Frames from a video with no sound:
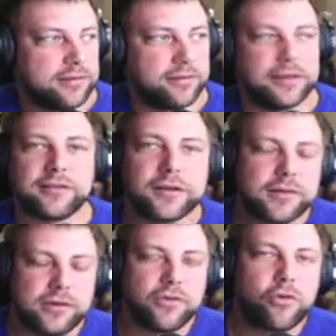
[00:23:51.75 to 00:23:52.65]
These
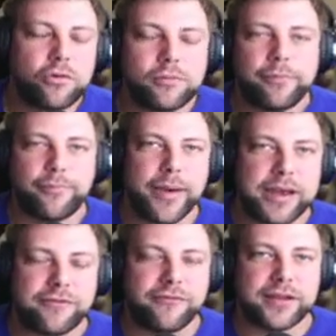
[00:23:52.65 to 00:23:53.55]
aren't normal
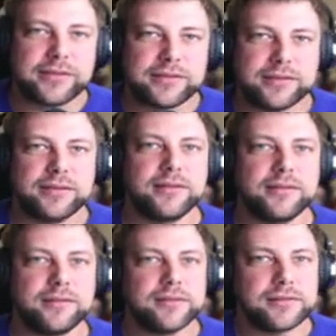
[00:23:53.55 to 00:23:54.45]
benefits.
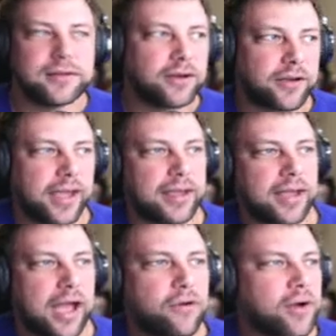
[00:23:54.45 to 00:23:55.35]
Okay.
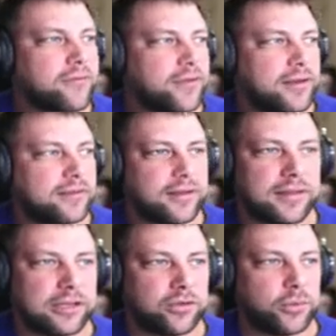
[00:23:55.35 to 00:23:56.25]
How often is it
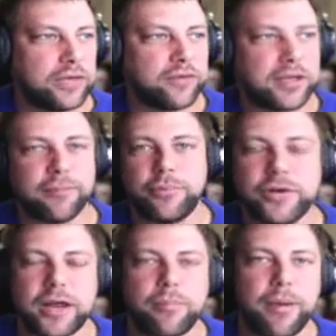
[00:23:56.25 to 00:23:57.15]
that you even get put
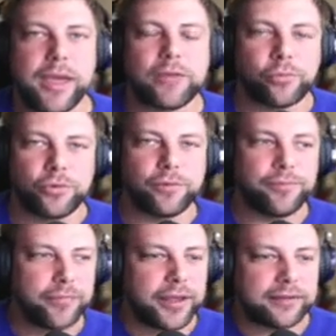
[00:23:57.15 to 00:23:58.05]
on payroll
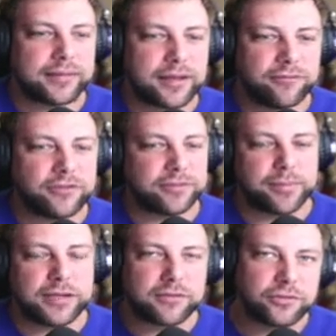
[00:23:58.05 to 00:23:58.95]
instead of just
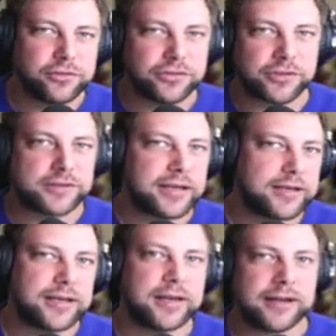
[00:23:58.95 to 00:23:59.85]
being told you're a
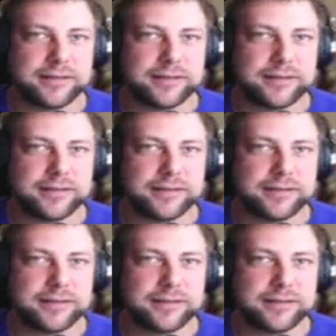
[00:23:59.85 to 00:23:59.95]
1099